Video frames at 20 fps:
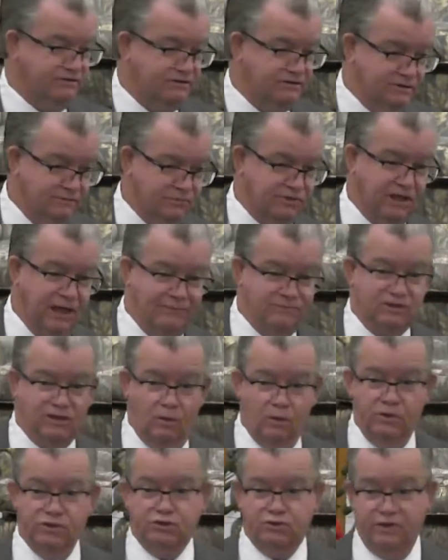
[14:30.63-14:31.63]
Sometimes I
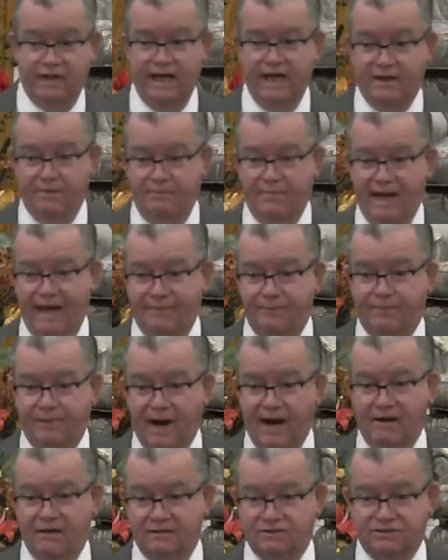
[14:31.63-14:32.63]
wish we had a bad
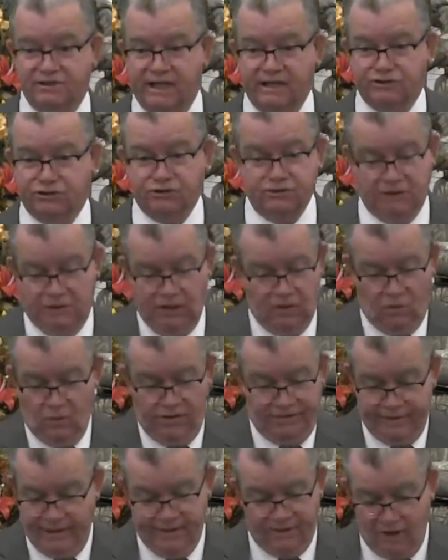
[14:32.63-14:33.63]
parent section
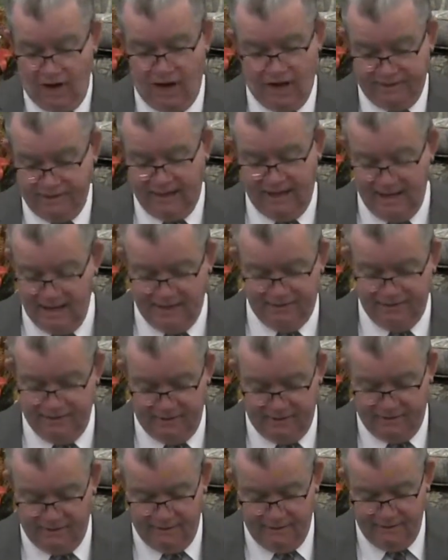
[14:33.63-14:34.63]
where they're not allowed in
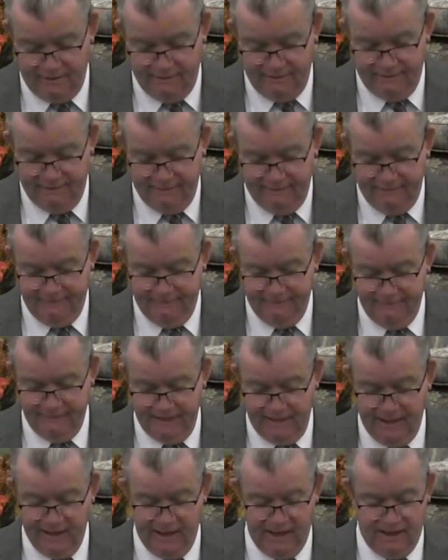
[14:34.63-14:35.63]
there.
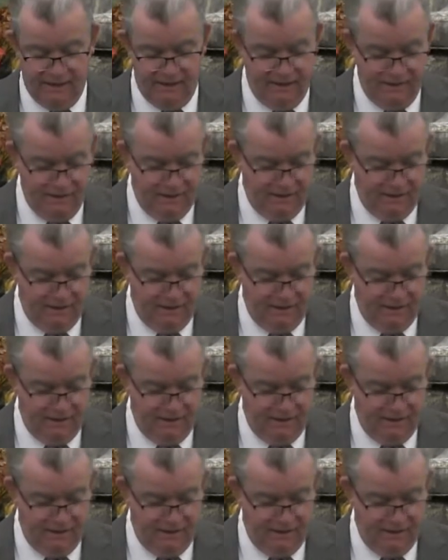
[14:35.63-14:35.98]
Yeah.